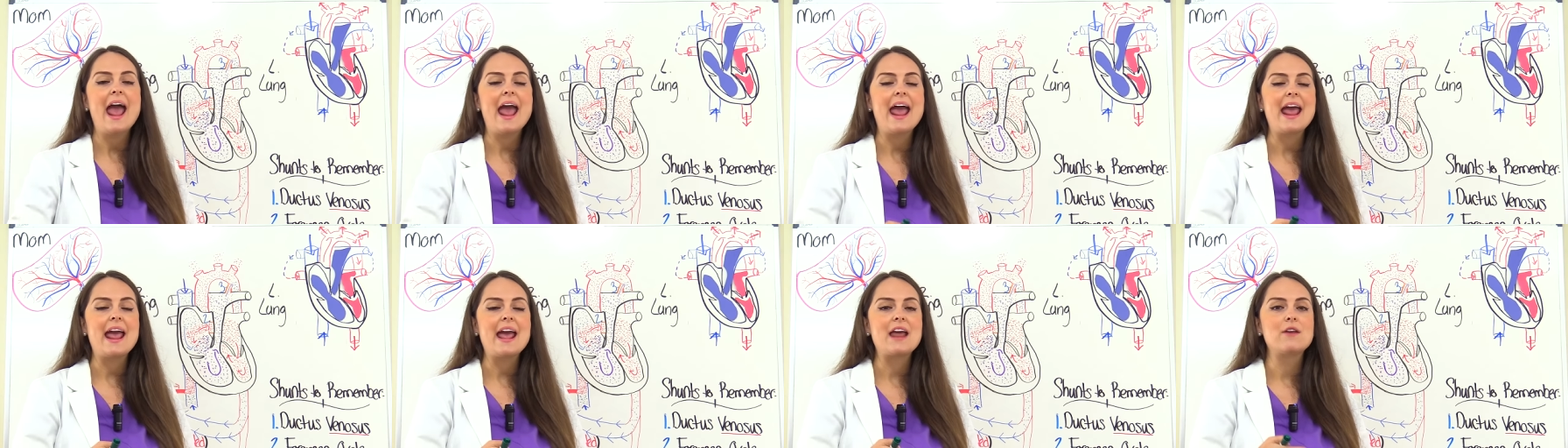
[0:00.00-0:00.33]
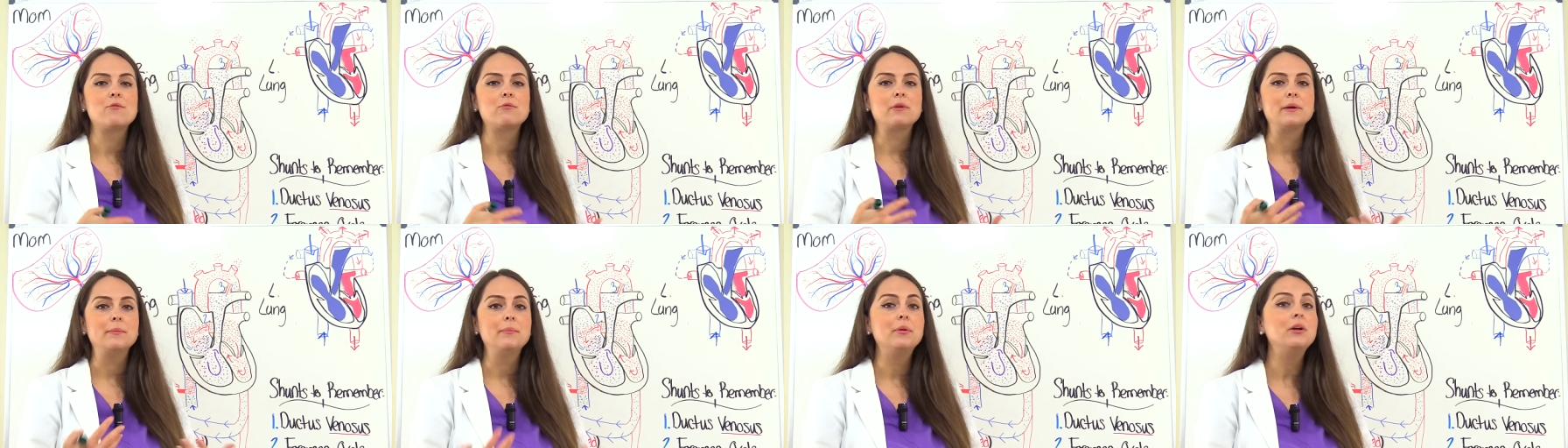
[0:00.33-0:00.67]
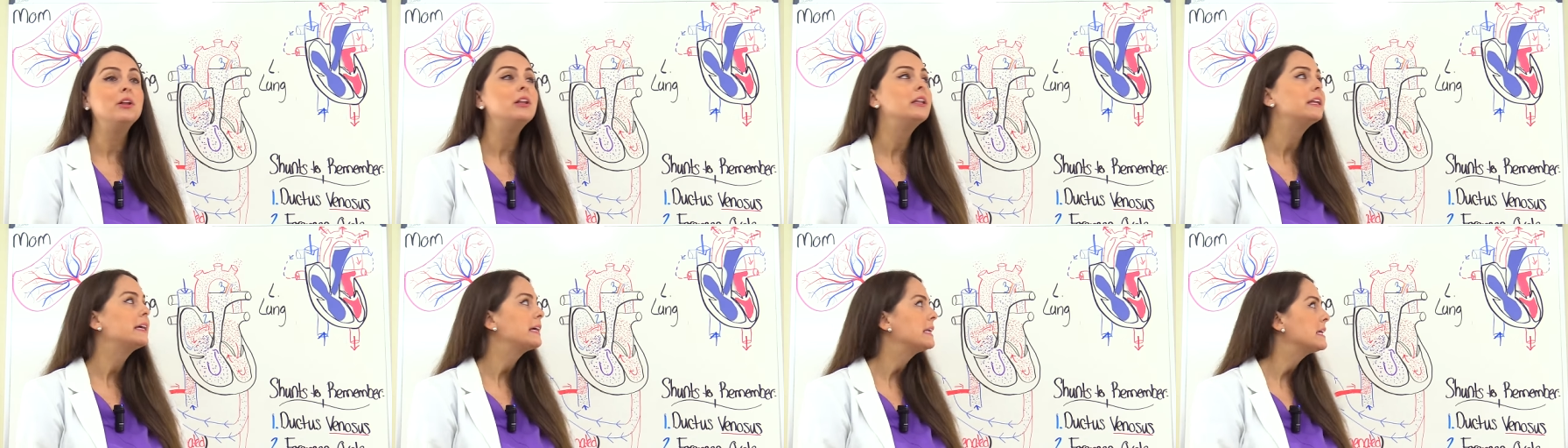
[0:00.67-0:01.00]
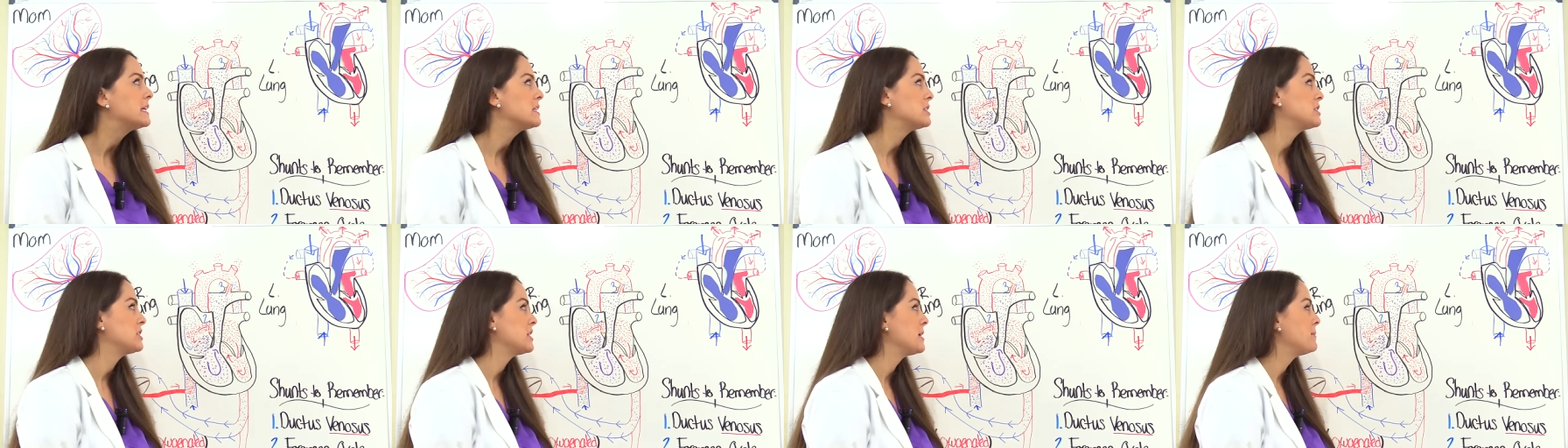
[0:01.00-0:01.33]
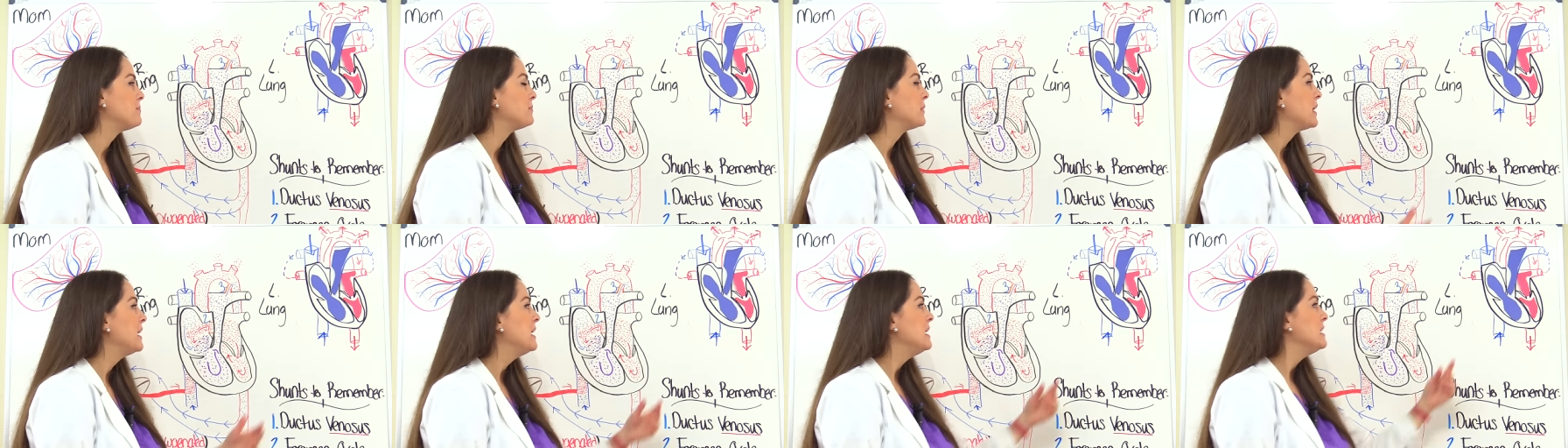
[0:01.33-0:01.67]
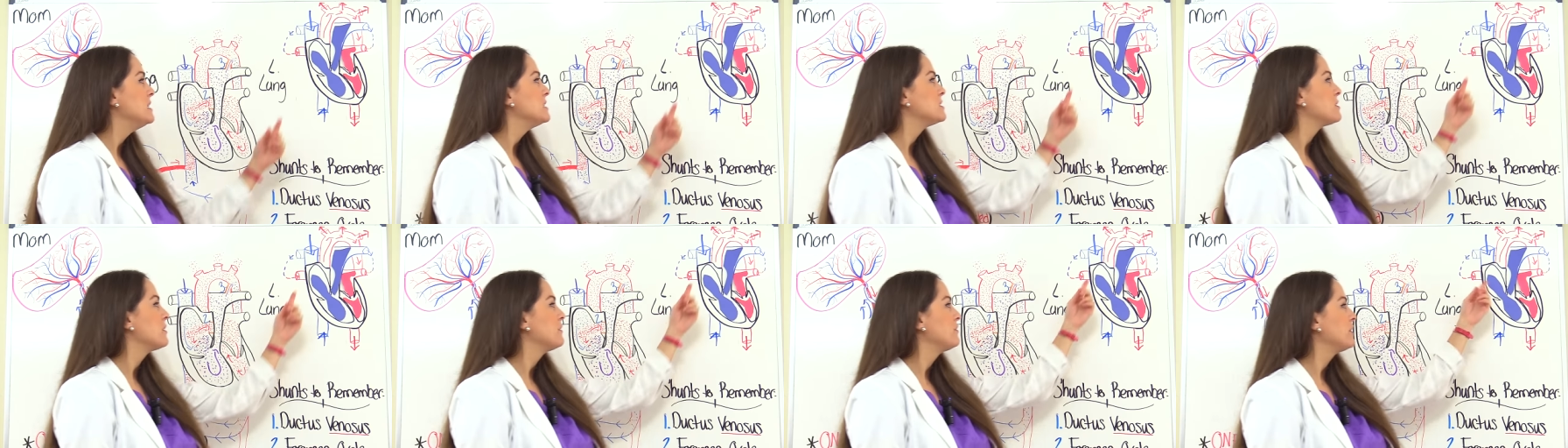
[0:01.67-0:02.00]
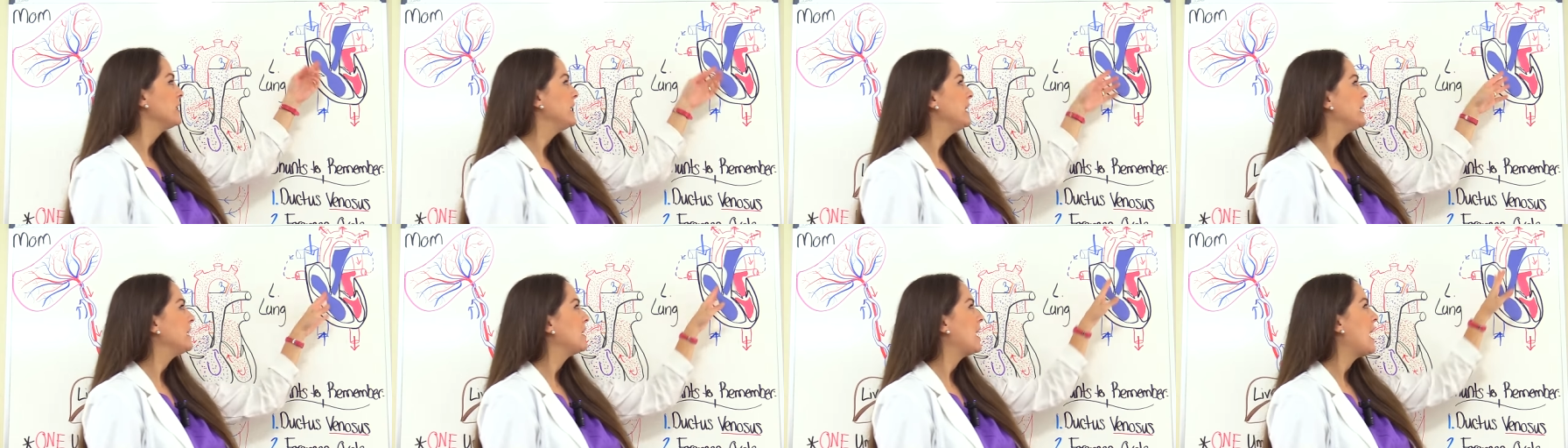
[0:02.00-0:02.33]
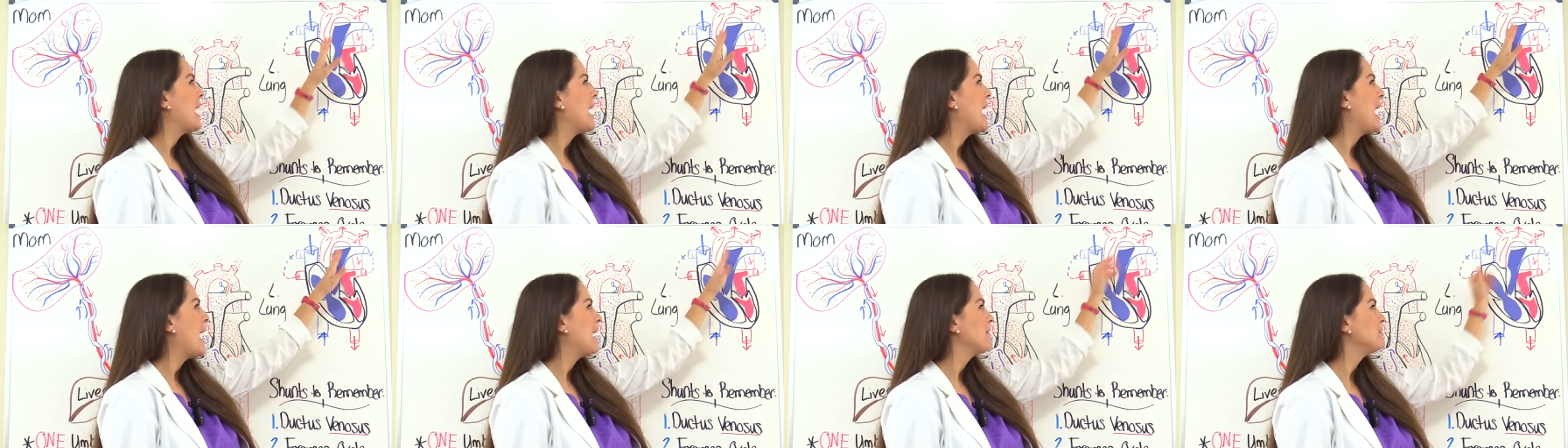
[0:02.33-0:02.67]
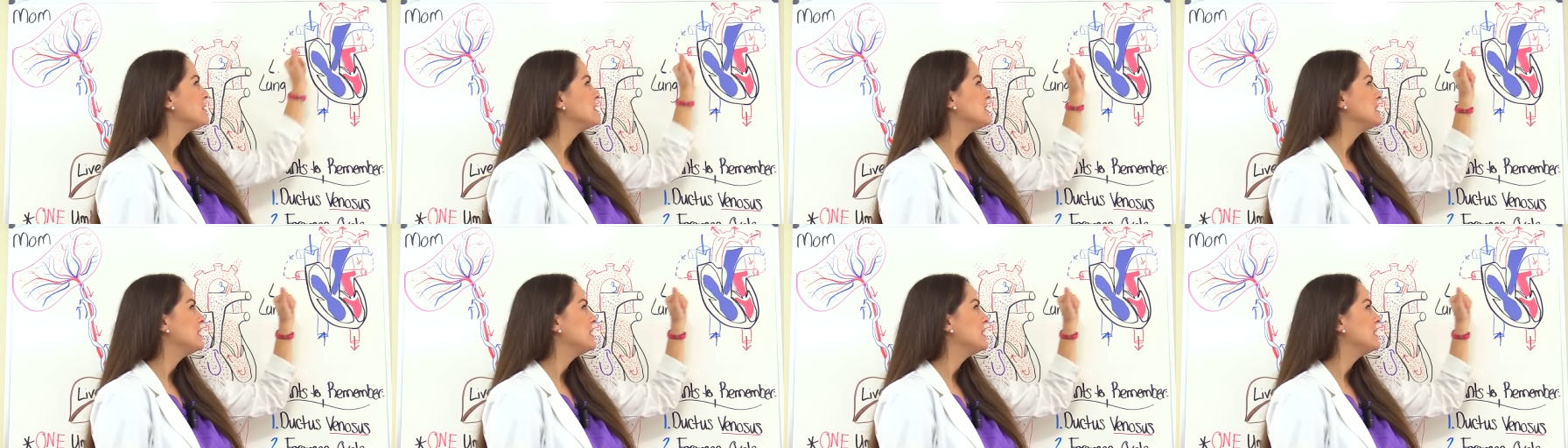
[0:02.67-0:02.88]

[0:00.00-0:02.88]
and replenish it. So over here I have the